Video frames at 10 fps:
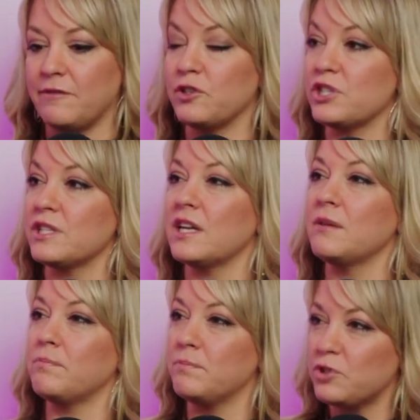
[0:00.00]
You're just going
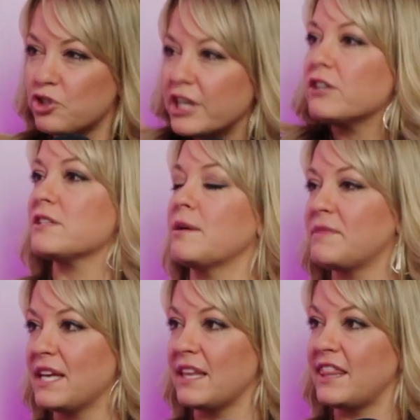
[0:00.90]
to trigger
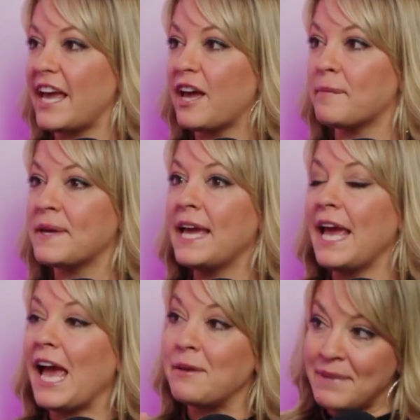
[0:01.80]
something in them.
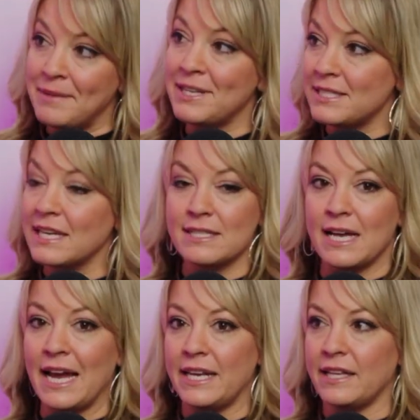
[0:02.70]
And maybe it's
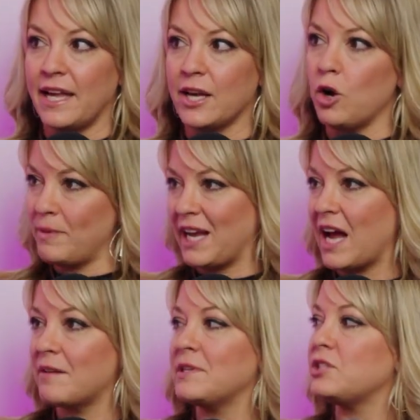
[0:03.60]
anxiety, like, oh my God,
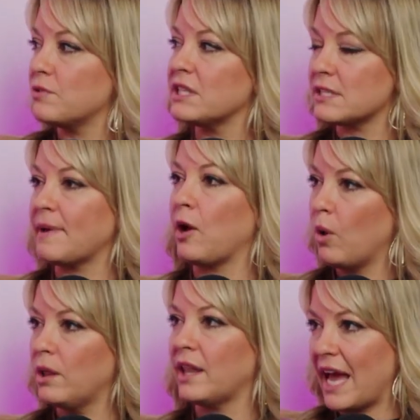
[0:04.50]
I've been doing this my
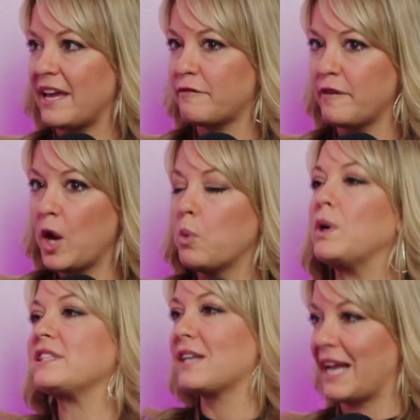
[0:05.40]
whole life.
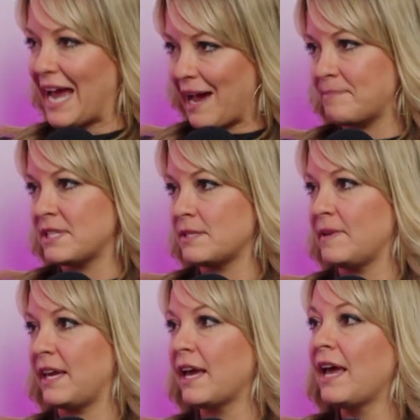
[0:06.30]
What's going to happen to
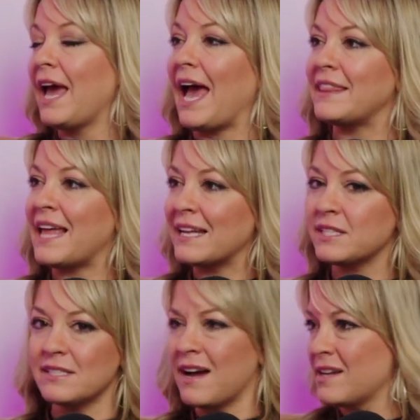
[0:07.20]
me? And
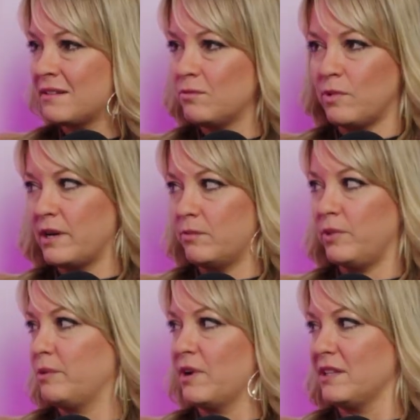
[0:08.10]
that's not what
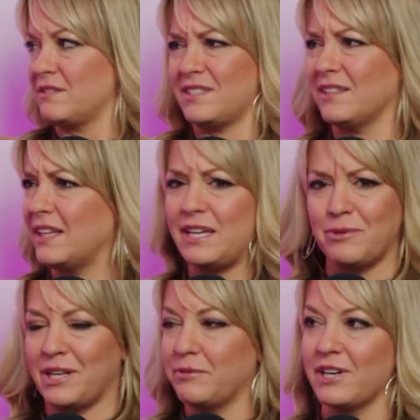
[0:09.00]
we want to lead
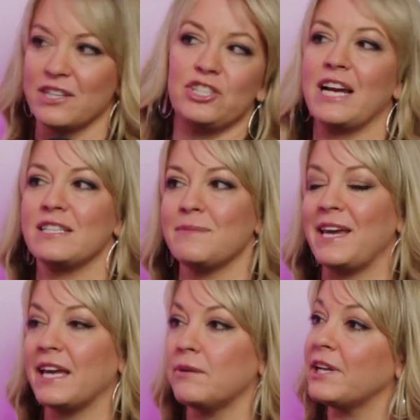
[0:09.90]
with. We're not trying to
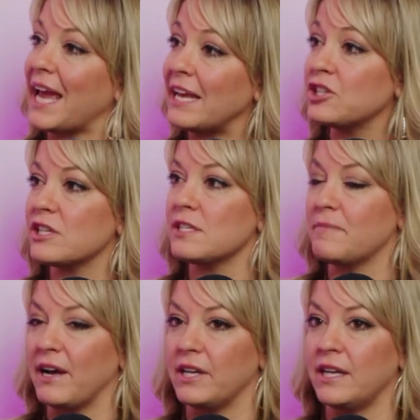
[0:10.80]
make anyone anxious
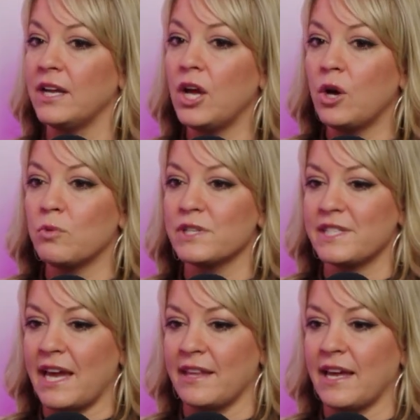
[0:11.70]
about it. We're
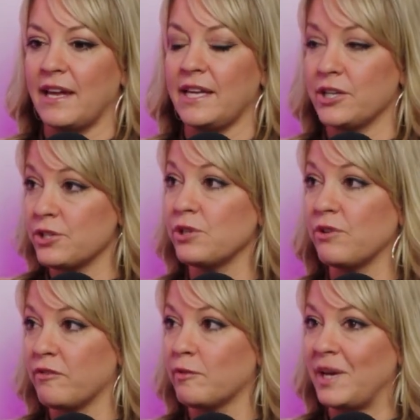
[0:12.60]
saying that here's new
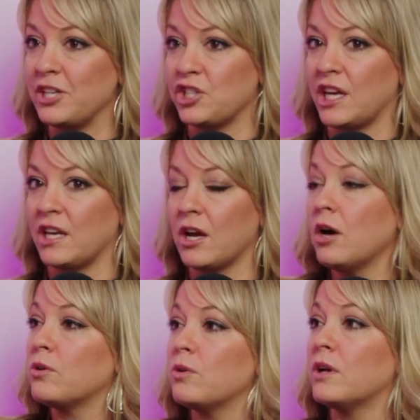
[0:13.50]
information.
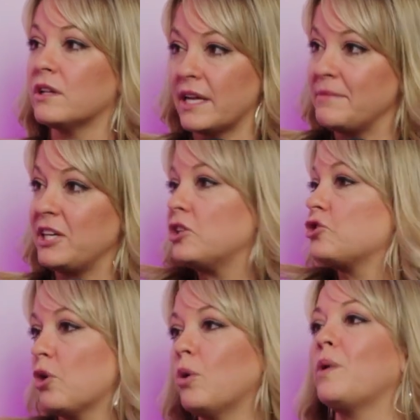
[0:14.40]
Oh, cool. Let me
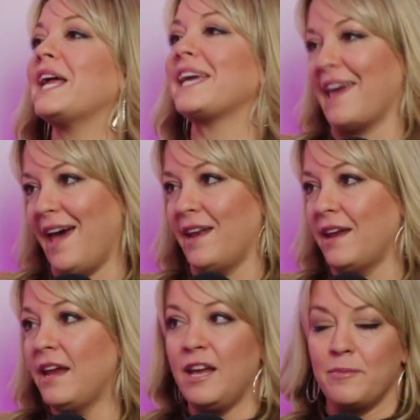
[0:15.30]
control what I can.
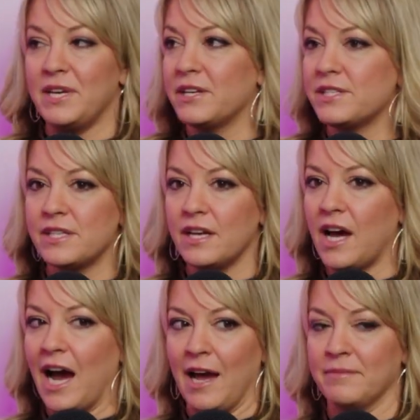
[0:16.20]
Because
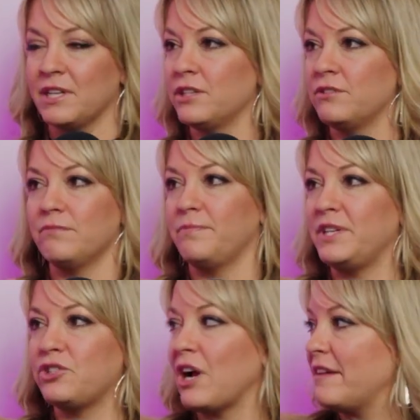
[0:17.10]
I'm going to be
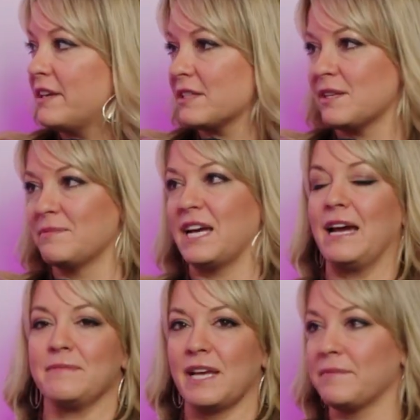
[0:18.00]
driving
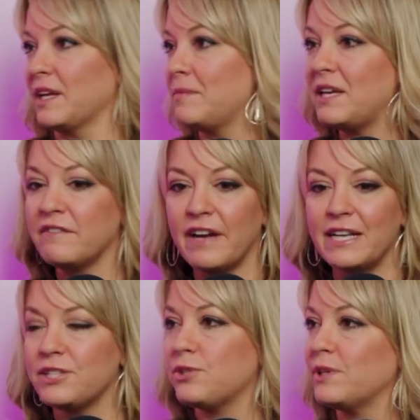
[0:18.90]
sometimes. I'm going to be
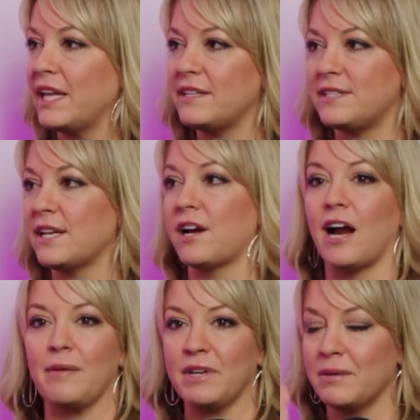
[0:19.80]
invited to a late dinner.
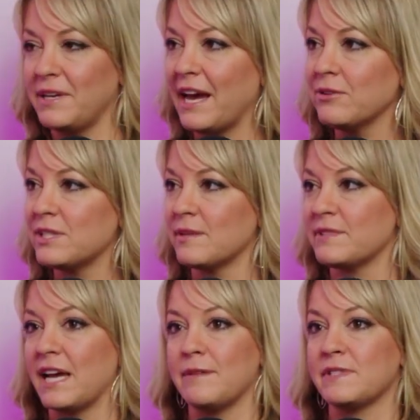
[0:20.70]
I'm going to be out
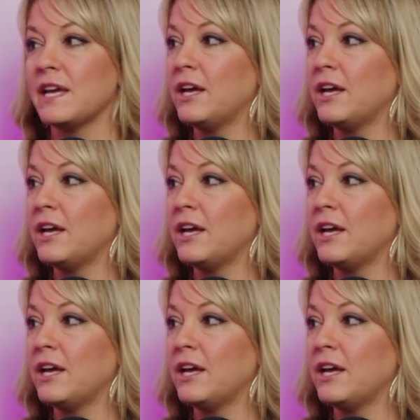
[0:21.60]
sometimes.